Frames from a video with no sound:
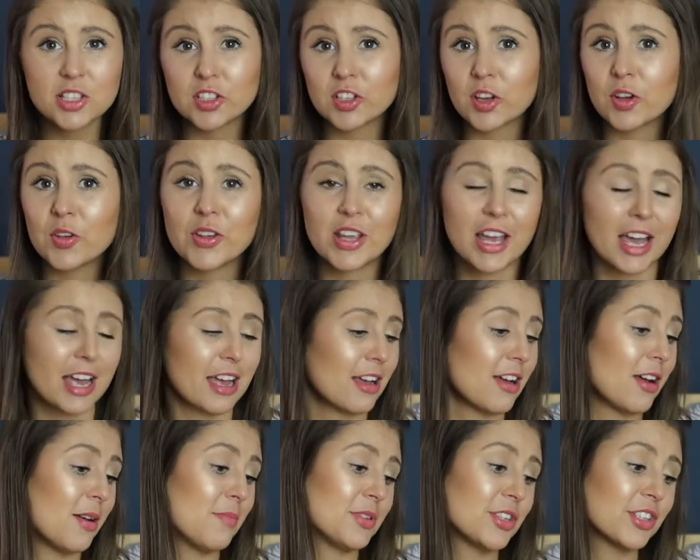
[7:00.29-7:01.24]
So yeah,
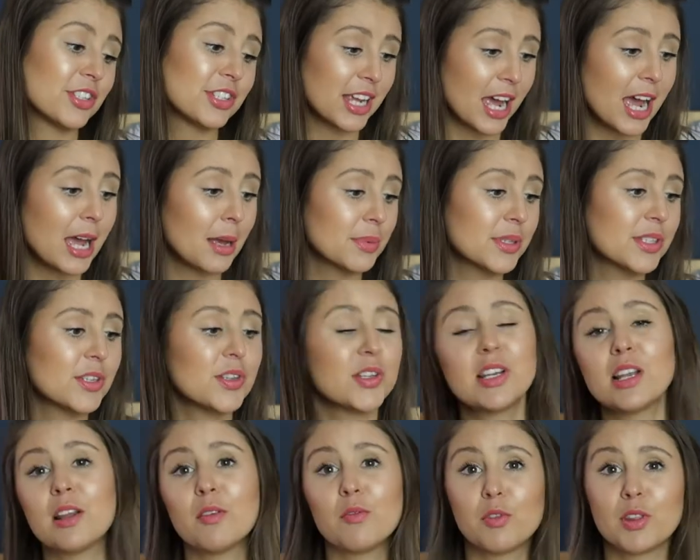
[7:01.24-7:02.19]
I'm just
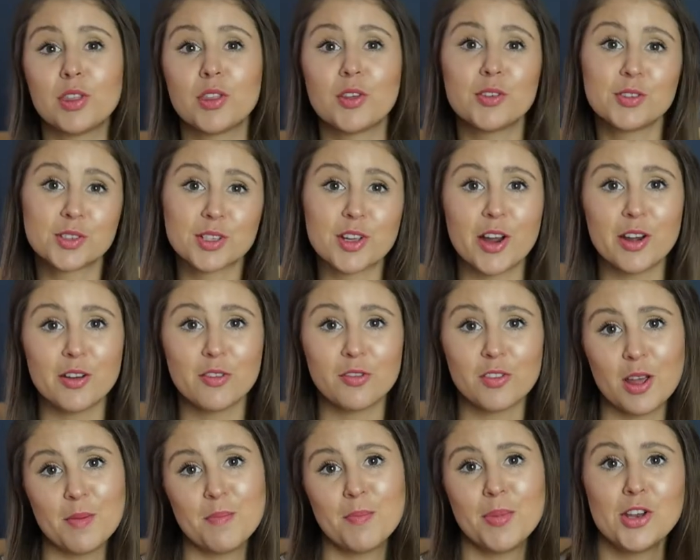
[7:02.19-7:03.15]
absolutely in love with those kind of
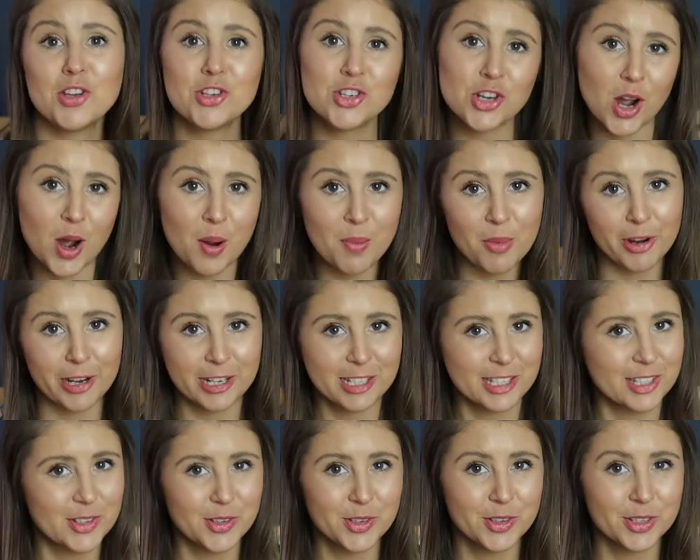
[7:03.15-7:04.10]
like
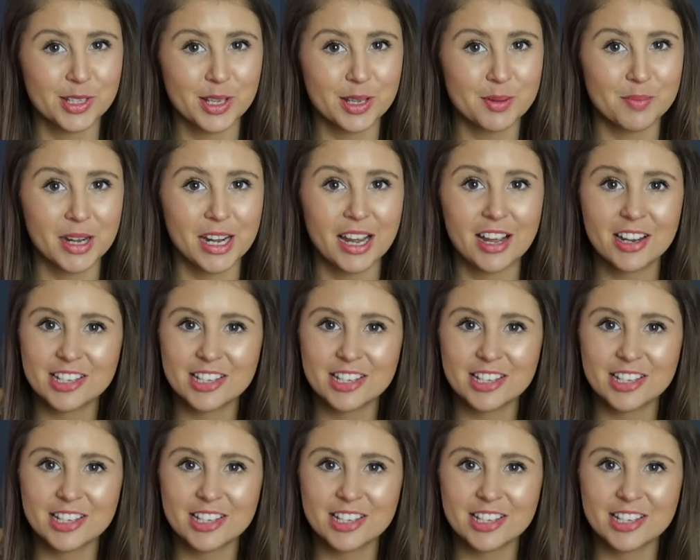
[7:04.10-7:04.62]
pajama-esque suits at the minute.